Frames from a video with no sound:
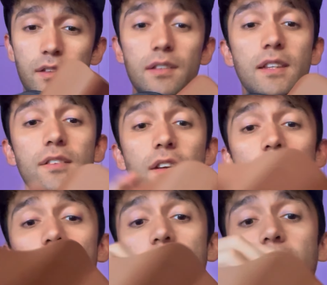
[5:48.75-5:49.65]
These
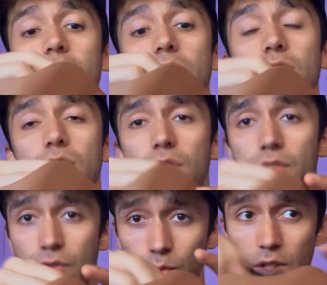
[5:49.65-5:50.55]
are like
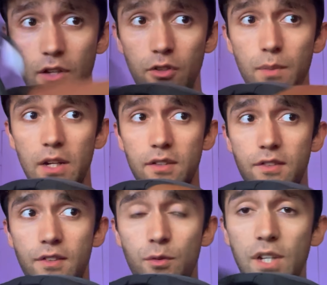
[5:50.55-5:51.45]
$300,
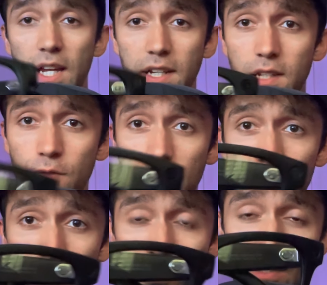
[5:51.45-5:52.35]
$380 if you get
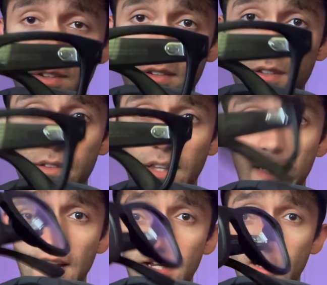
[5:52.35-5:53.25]
the transitions
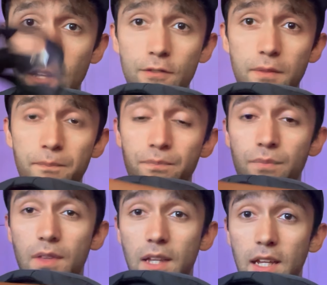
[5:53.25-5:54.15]
like I have.
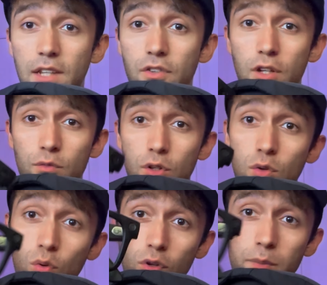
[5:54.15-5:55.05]
And you can
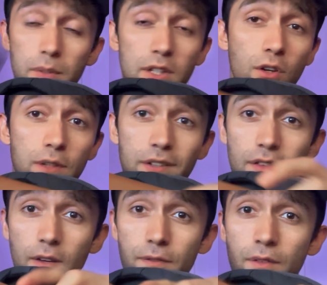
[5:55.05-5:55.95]
record POV
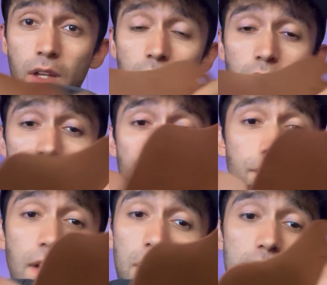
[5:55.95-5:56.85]
stuff very